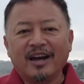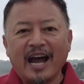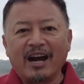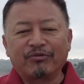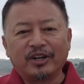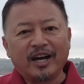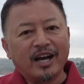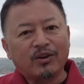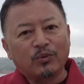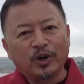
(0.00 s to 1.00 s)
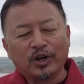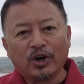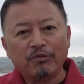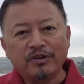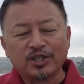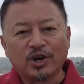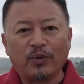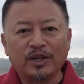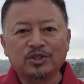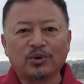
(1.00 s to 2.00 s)
After that, we're gonna go visit a
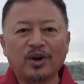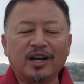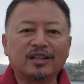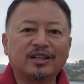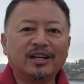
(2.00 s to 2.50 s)
restaurant,